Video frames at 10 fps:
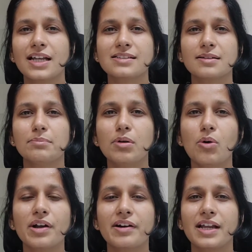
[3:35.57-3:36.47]
like some
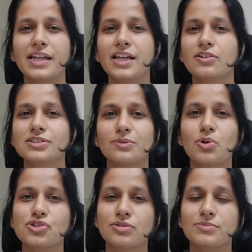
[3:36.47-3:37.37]
blower running or some
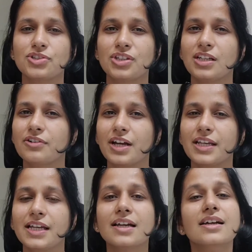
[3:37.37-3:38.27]
washing machine
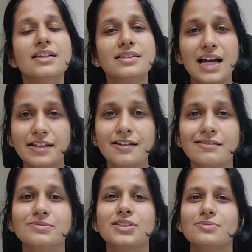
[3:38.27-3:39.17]
running, that
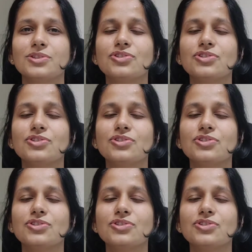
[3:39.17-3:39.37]
helps them.